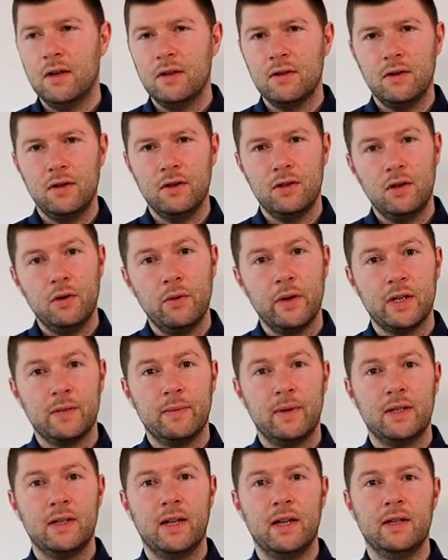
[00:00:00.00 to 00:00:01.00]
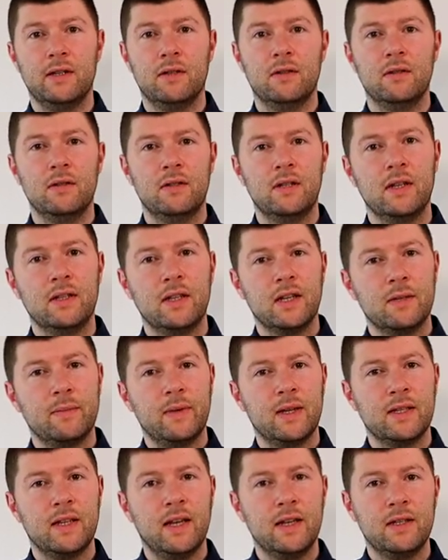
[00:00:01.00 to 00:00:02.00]
So there's two expectations. There's
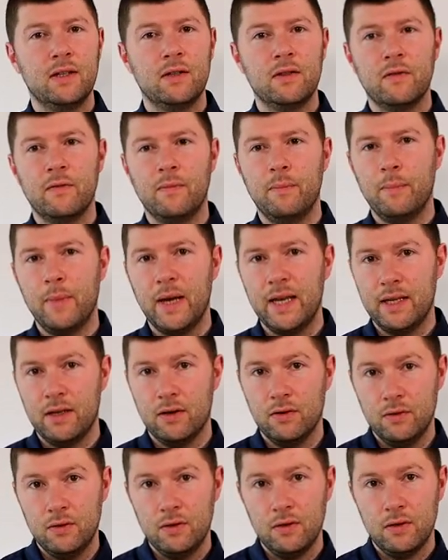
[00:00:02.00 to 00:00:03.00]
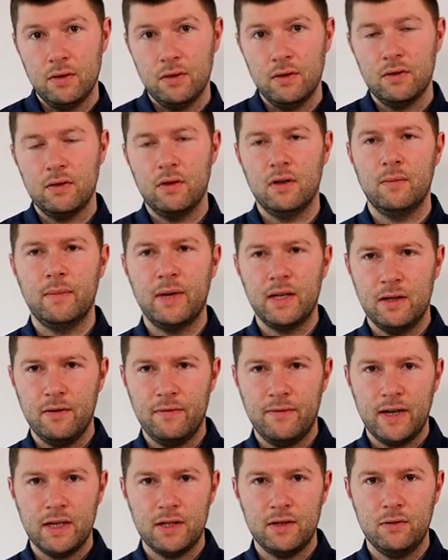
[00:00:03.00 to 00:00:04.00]
expectations of makers, so the
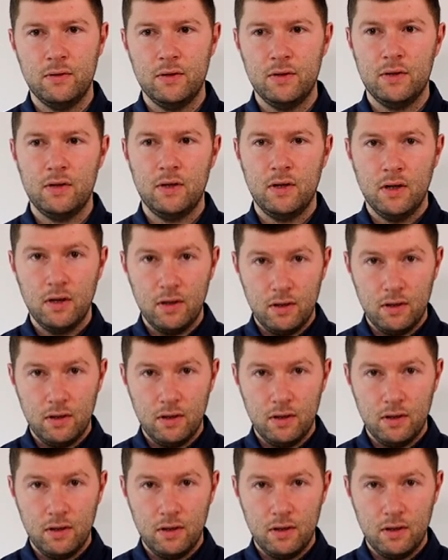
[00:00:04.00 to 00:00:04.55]
manufacturers,